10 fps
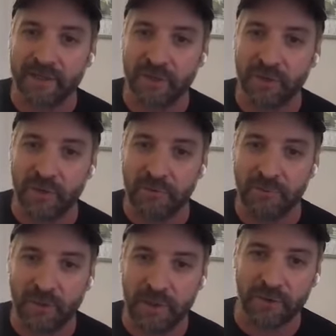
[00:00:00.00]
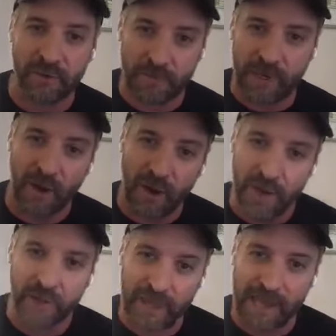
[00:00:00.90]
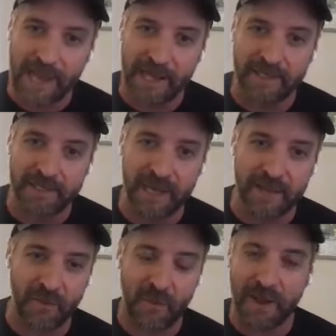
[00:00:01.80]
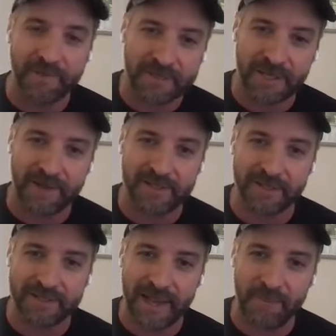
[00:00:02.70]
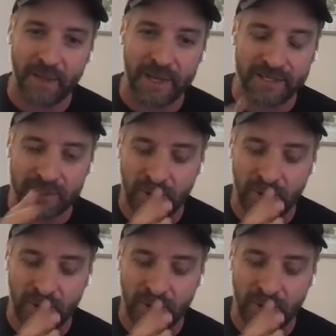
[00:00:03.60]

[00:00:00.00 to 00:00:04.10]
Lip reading: So you can literally be on land and the wave stays in the same place.